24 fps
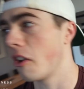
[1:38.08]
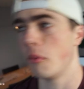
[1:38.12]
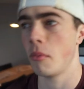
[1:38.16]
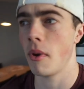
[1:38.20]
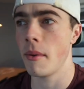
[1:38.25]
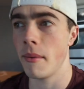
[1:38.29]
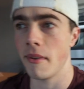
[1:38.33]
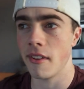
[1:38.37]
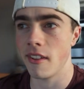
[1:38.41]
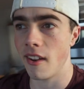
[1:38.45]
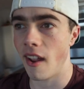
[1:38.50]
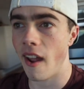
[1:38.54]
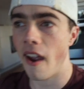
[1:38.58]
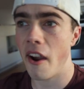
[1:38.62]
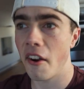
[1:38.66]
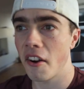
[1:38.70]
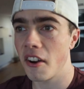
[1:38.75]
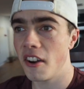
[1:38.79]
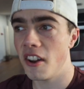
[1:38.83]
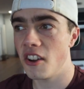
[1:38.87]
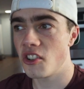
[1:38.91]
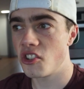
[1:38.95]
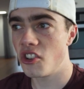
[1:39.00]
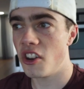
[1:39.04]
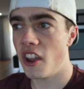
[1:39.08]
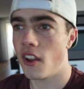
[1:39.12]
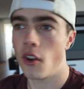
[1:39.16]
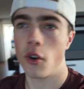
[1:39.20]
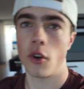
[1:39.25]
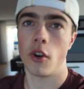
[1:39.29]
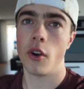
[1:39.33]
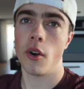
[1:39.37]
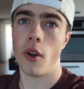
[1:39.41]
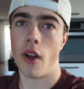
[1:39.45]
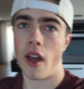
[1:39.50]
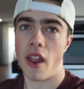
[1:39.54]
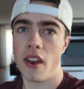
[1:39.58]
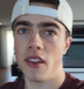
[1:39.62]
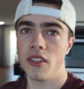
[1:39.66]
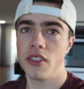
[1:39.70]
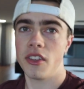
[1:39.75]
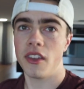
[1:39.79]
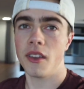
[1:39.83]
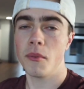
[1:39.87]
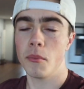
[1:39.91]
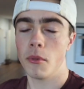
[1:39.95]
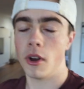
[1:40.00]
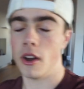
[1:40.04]
don't know, maybe air conditioning or
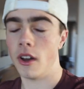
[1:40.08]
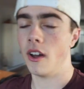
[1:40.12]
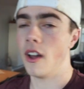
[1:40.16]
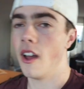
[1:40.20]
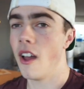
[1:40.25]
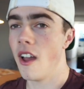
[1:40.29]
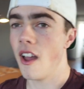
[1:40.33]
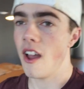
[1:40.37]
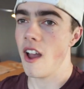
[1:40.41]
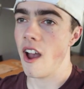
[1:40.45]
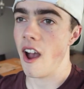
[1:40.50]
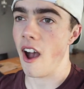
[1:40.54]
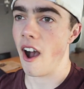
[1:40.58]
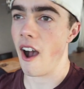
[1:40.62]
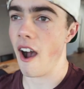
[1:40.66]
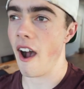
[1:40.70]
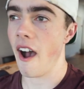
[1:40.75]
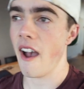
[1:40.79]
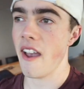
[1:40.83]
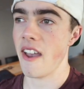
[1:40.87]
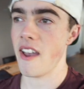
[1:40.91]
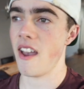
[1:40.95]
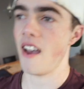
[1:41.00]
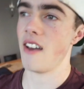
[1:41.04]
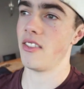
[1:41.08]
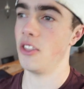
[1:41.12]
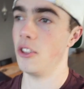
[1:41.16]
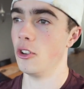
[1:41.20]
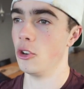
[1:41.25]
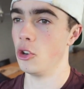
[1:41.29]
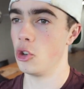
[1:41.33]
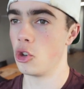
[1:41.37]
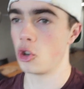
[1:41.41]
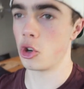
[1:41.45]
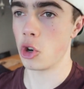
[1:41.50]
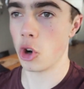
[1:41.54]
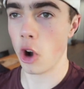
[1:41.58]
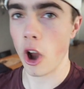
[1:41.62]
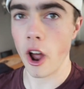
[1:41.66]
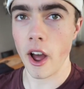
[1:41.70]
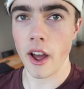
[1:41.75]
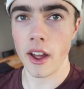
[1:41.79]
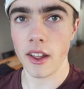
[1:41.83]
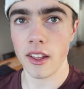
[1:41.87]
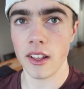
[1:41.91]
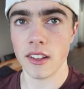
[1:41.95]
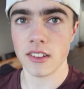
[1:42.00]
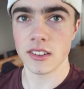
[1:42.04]
anything, but I had the
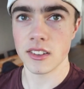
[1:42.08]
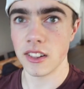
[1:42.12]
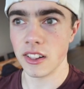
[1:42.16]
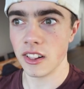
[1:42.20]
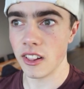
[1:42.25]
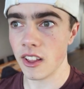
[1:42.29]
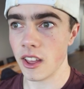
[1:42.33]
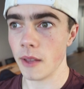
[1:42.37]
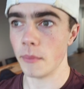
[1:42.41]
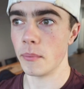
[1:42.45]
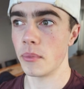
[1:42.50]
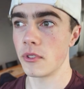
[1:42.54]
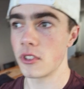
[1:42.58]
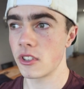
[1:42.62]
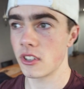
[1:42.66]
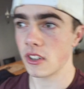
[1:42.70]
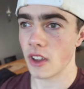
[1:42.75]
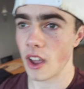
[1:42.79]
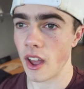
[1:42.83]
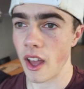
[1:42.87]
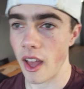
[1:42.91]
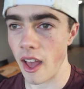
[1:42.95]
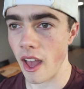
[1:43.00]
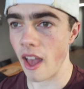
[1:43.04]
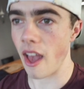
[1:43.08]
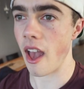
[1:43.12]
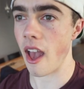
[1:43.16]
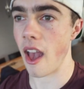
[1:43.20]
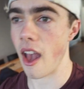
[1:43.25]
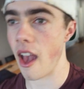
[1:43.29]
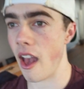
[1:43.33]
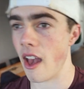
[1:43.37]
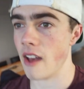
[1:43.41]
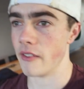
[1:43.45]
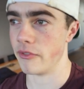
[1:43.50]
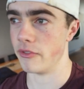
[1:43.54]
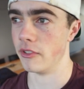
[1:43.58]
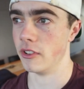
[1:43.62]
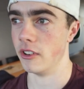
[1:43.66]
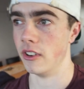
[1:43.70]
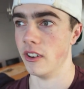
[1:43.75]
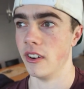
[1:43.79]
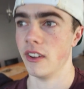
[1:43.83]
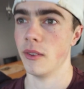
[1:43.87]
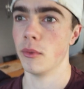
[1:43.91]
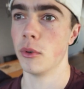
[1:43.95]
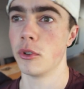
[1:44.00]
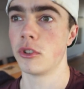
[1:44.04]
driest lips ever.
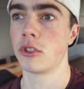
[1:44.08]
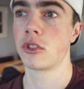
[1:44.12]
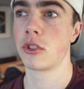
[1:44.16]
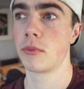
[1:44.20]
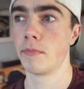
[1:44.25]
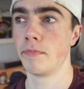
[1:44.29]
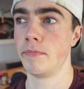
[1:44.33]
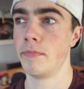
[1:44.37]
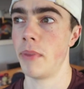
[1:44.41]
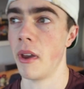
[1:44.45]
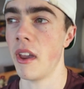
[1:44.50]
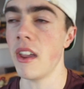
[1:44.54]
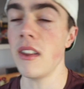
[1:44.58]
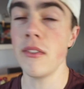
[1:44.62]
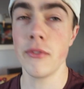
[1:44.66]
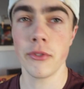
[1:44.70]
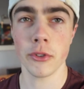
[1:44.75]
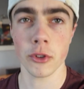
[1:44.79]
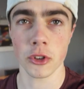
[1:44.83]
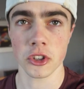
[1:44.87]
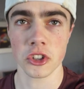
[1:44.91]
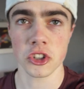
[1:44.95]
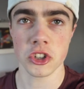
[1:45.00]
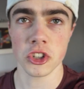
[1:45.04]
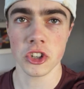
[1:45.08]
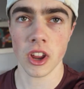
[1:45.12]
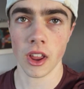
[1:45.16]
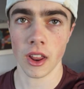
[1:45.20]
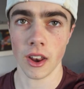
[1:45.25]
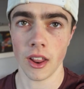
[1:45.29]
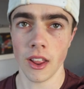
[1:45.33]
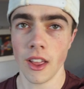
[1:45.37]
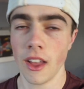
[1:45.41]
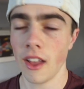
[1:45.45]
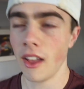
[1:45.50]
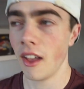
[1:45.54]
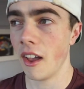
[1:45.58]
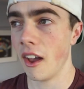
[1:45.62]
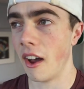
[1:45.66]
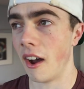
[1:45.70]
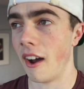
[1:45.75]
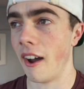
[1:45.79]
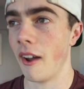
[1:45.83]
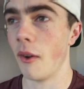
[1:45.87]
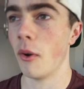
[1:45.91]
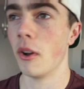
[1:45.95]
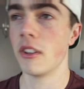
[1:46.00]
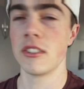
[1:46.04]
It was painful shit.
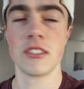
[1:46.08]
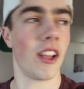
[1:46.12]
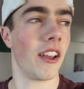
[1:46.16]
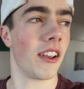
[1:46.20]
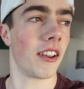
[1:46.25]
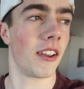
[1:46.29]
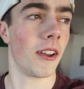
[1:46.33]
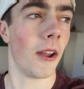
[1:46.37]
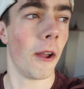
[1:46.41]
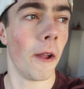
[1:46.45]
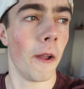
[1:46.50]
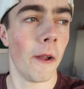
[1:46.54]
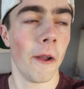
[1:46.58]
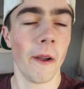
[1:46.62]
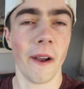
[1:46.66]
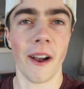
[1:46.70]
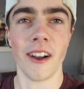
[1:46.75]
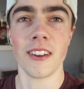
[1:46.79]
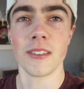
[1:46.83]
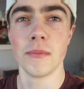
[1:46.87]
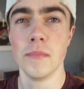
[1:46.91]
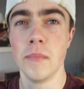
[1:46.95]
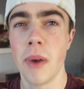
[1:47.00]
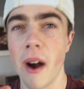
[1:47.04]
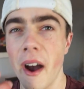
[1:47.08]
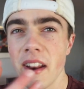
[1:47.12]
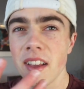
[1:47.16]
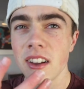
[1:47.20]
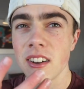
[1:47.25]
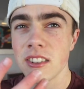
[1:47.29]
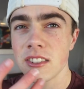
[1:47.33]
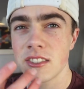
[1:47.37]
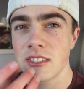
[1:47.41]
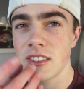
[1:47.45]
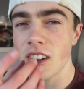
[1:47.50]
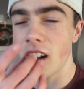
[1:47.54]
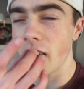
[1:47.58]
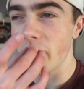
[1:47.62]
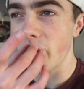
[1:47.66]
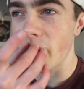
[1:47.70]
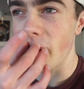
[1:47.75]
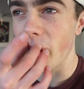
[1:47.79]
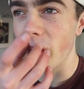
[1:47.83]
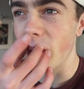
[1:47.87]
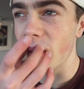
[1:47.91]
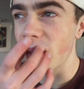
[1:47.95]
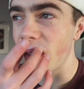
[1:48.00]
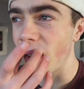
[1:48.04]
I was like, I was biting on stuff and
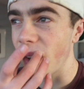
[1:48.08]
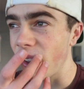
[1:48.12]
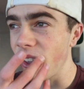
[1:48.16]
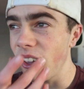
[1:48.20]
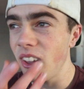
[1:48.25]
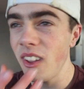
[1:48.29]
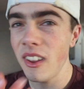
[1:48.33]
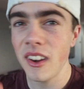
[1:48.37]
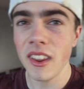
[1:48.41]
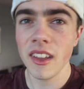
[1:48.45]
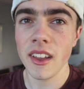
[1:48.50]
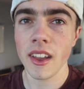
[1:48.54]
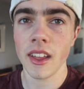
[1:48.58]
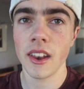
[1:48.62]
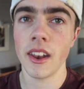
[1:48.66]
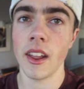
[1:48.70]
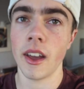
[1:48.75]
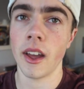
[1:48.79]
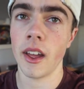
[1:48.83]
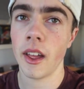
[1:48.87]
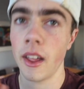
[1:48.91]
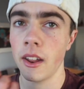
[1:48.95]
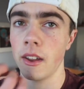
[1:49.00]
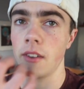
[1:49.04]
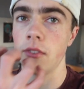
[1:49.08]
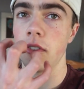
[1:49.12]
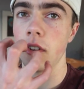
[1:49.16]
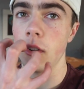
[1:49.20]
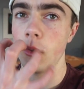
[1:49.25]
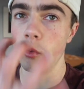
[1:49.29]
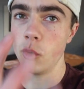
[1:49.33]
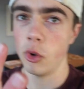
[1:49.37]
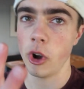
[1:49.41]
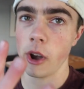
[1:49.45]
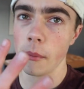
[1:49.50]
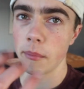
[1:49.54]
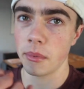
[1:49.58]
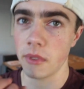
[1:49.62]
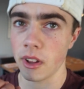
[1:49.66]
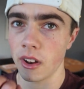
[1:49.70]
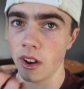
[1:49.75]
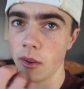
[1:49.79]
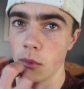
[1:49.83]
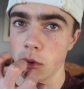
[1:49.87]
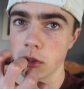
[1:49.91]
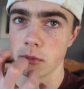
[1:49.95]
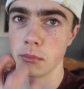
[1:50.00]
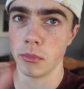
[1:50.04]
I was like eating and uh, everything ripped and
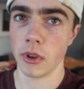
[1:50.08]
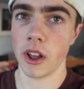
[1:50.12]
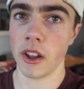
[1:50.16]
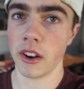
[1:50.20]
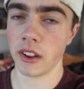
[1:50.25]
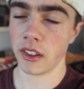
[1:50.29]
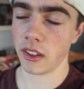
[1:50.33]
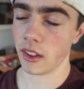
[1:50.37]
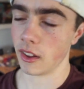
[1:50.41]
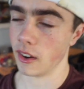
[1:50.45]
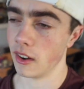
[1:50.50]
it was bloody